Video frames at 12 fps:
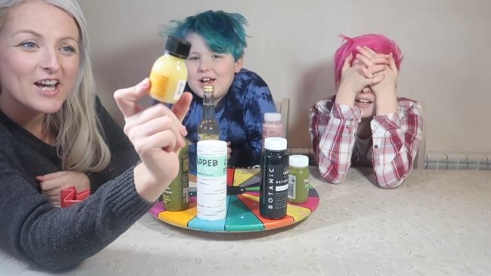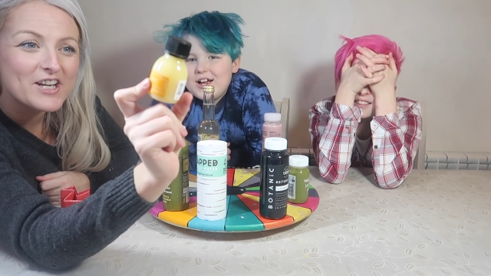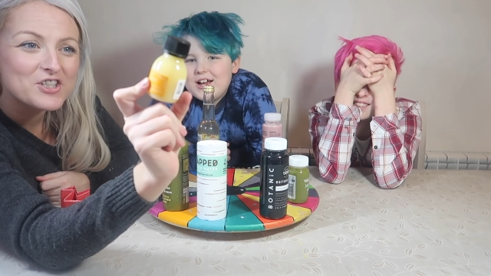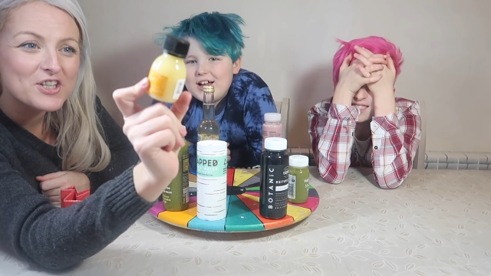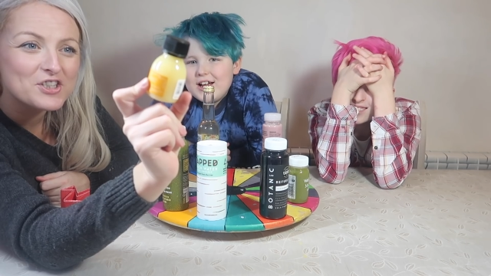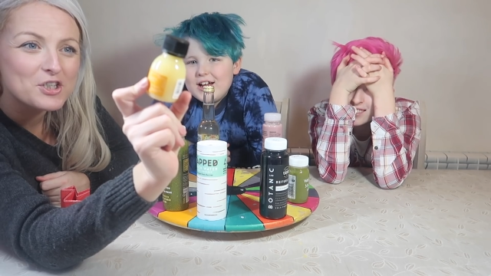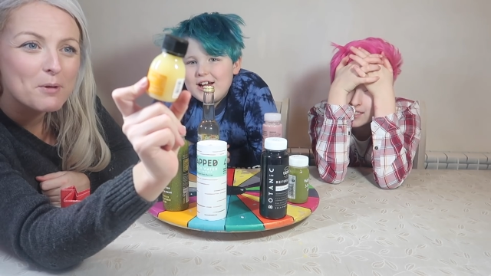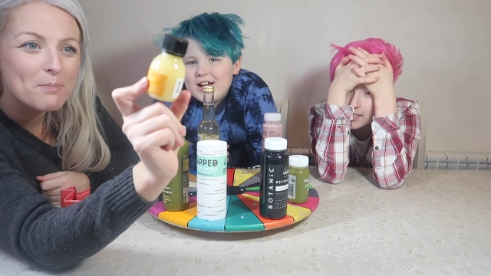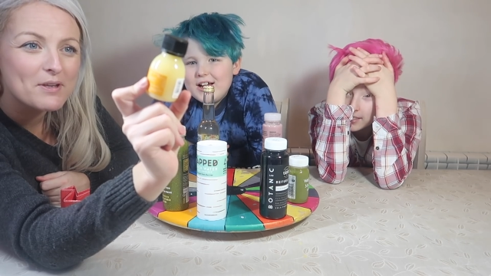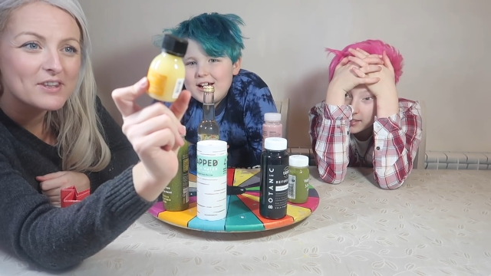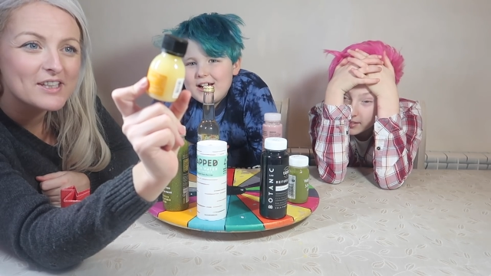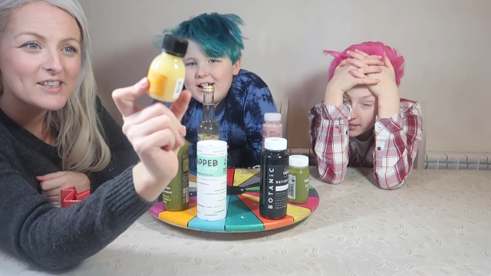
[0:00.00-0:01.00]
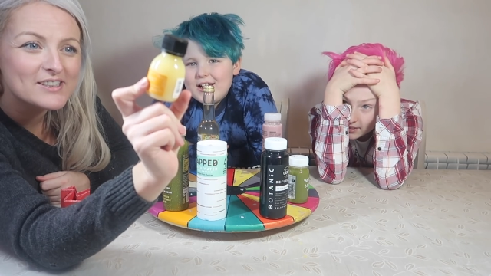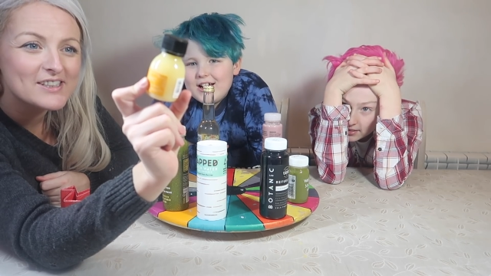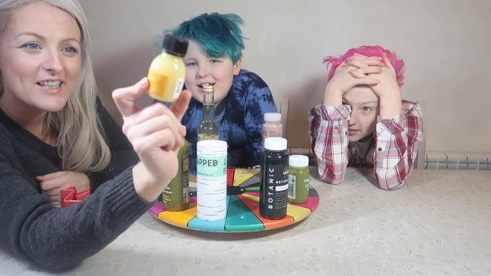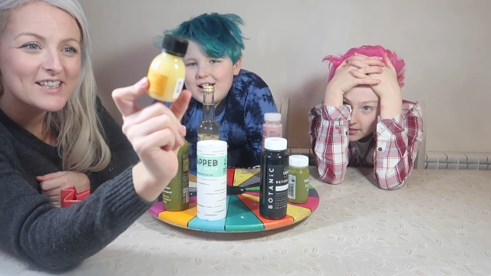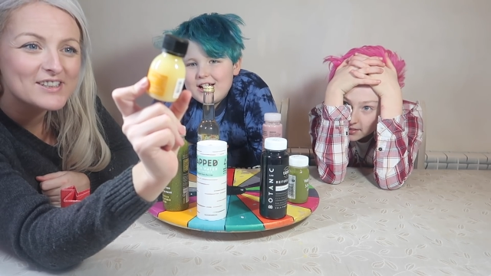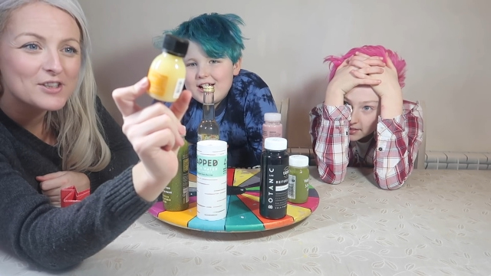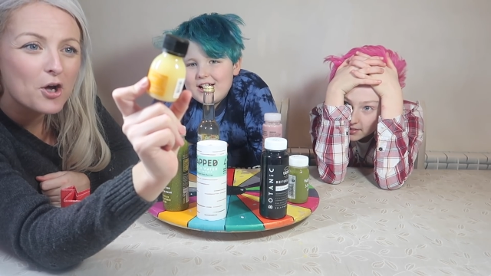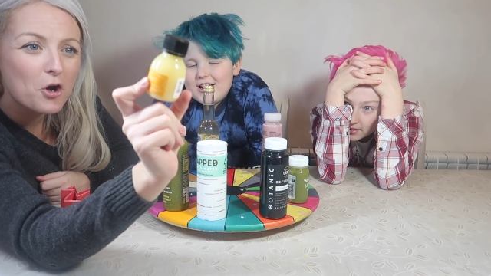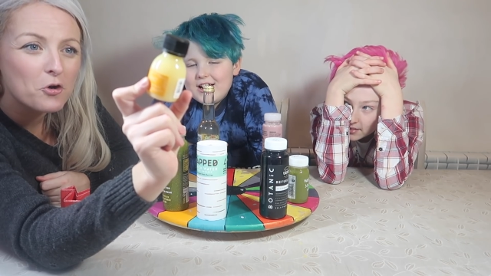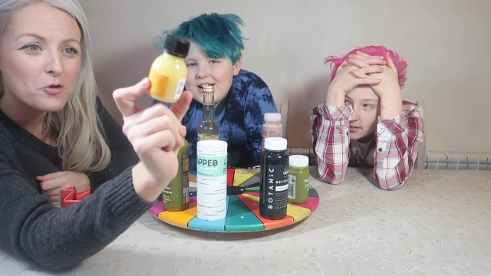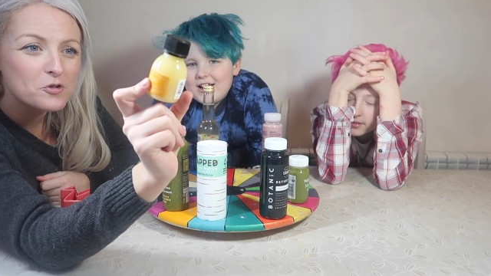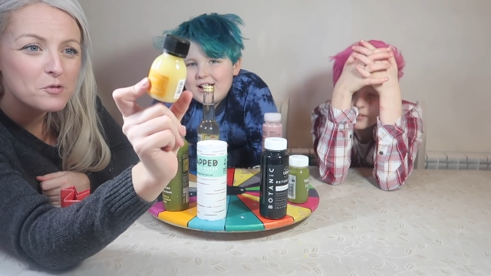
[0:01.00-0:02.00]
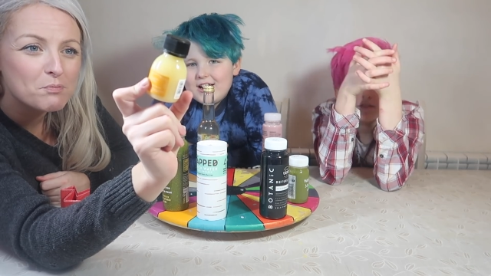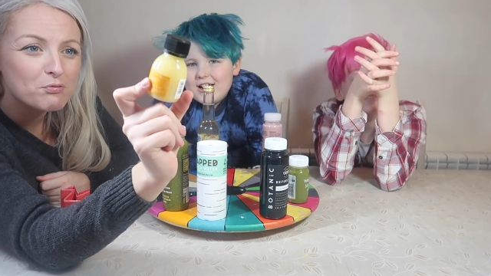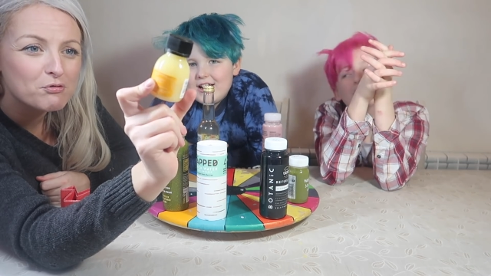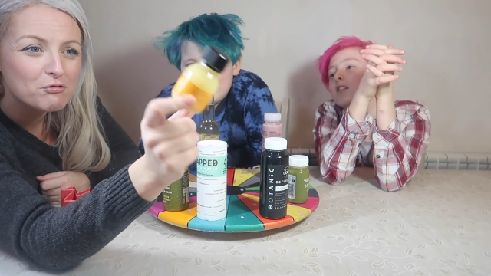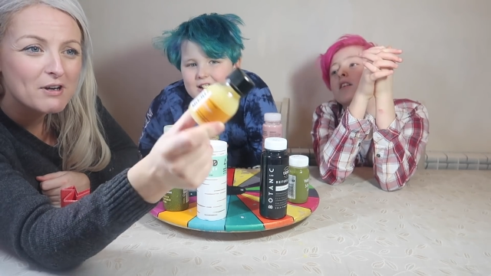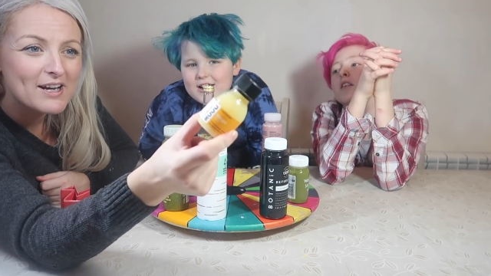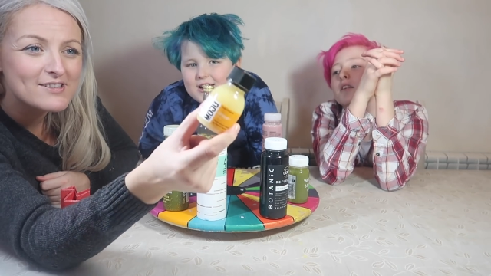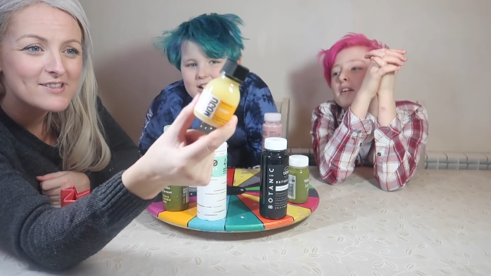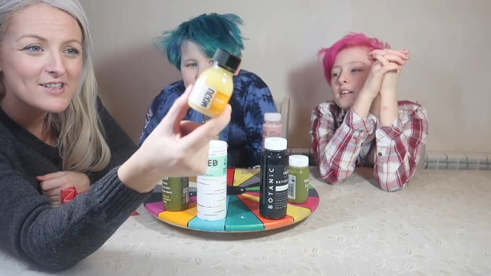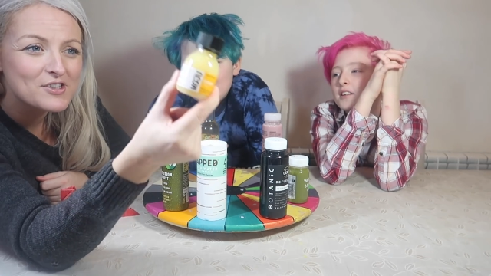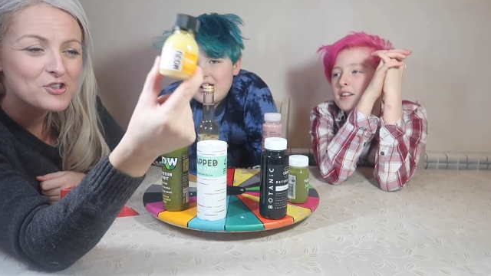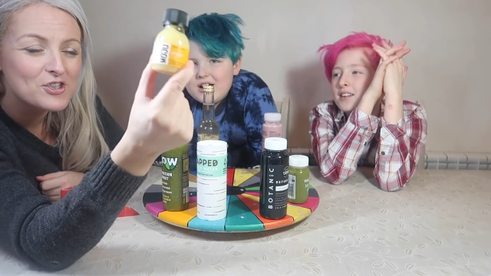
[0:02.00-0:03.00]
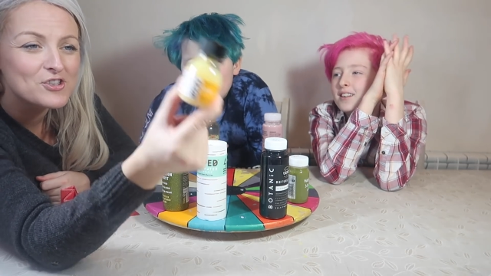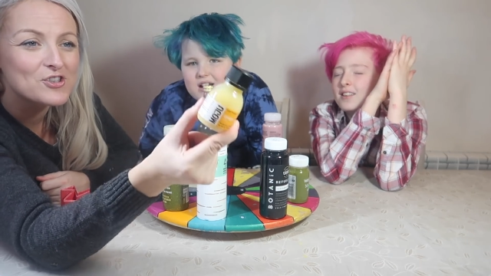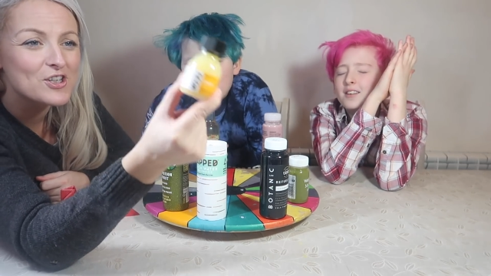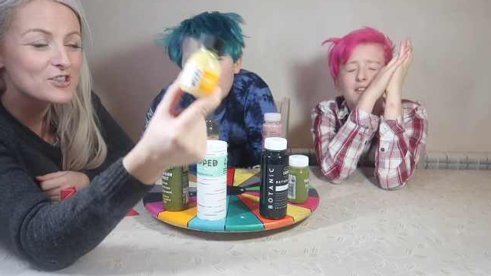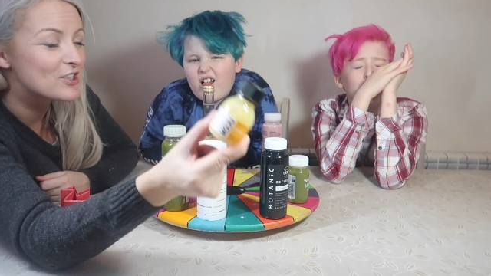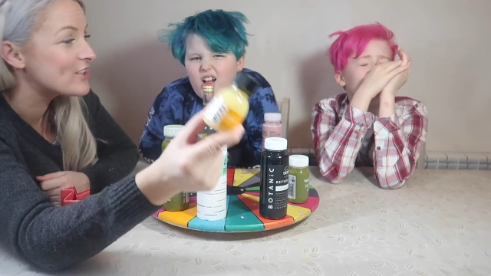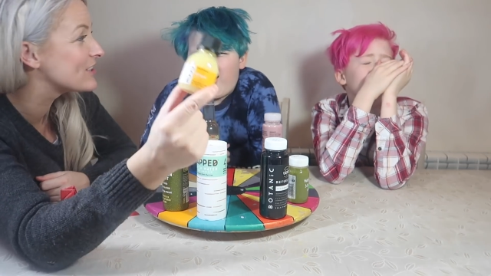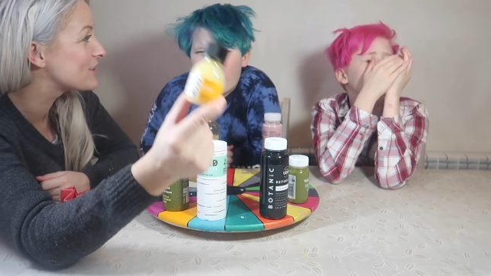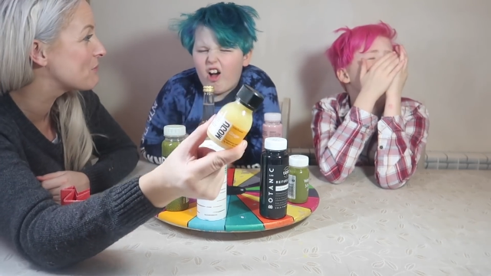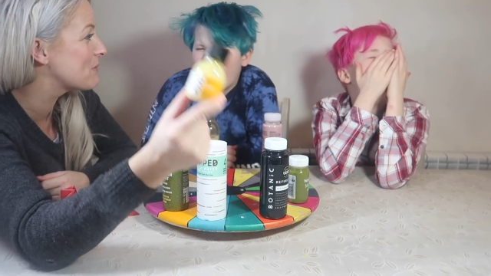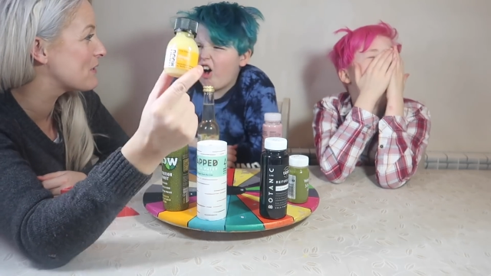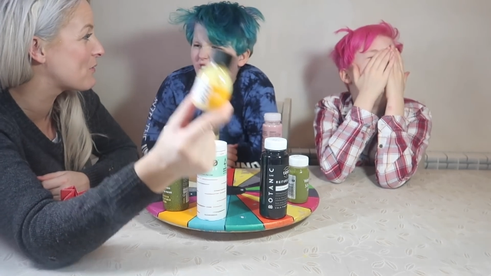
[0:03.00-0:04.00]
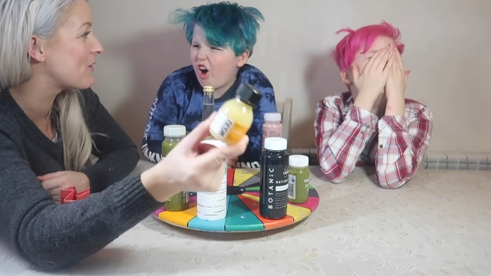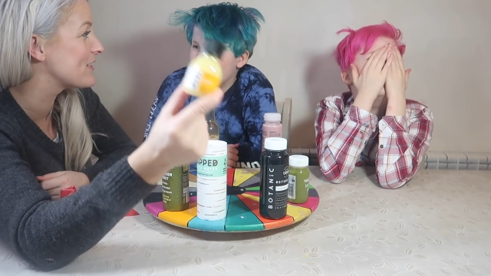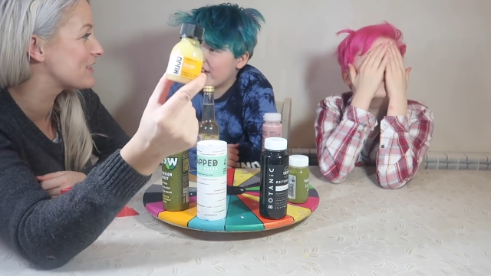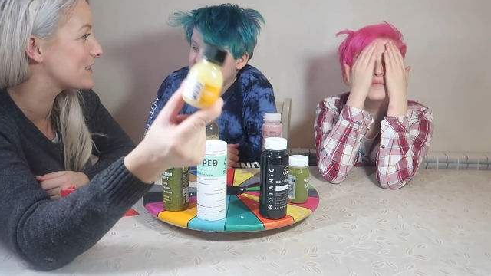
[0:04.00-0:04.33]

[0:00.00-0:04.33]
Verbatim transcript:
Speaker 1: do like ginger, but this is cold pressed ginger. So this. Oh,